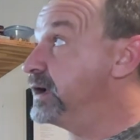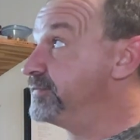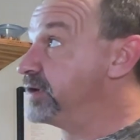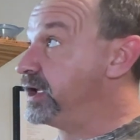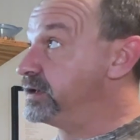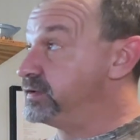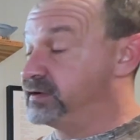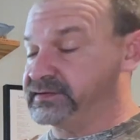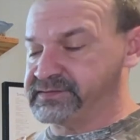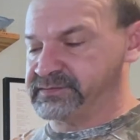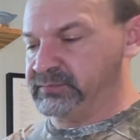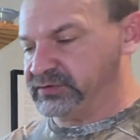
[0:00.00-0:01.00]
I've got
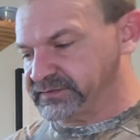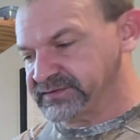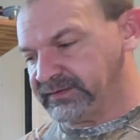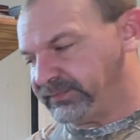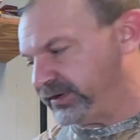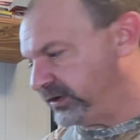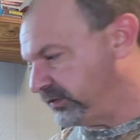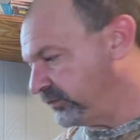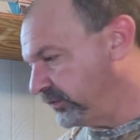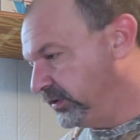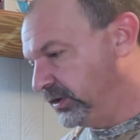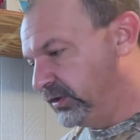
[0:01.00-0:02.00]
tons of books up there
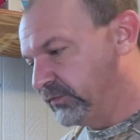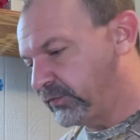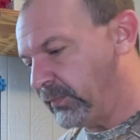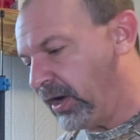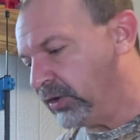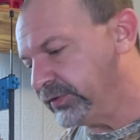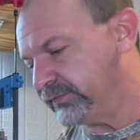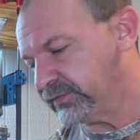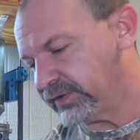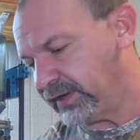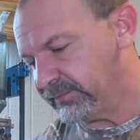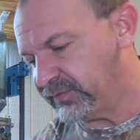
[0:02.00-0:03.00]
from all
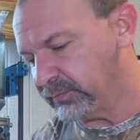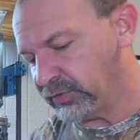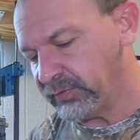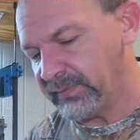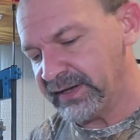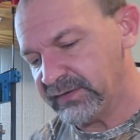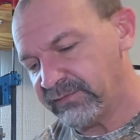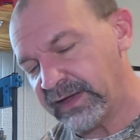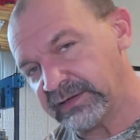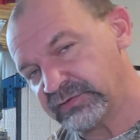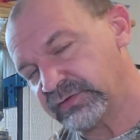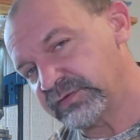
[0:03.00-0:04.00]
different types of bullet
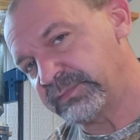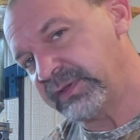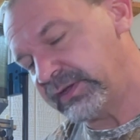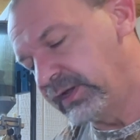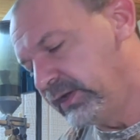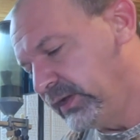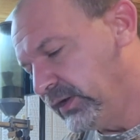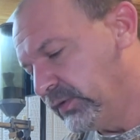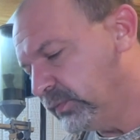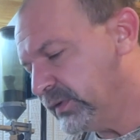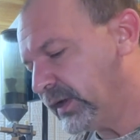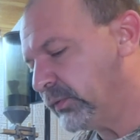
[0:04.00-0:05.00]
manufacturers, but
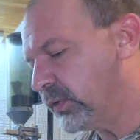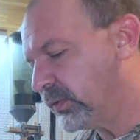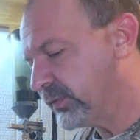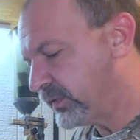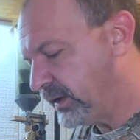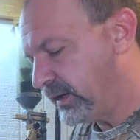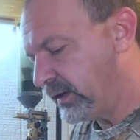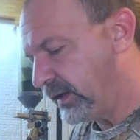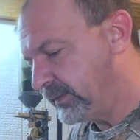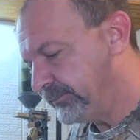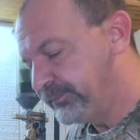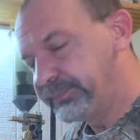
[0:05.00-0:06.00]
when I work with lead,
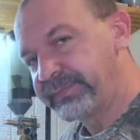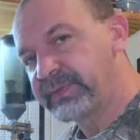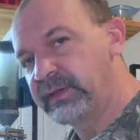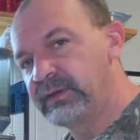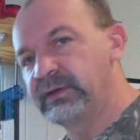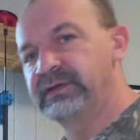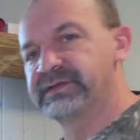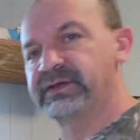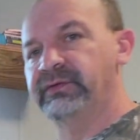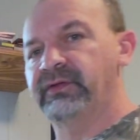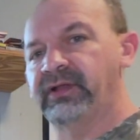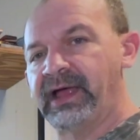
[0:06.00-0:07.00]
I
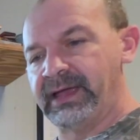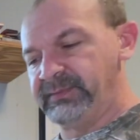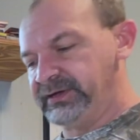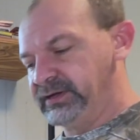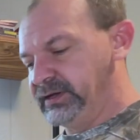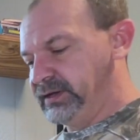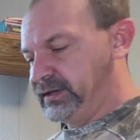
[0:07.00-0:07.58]
consult the Lyman.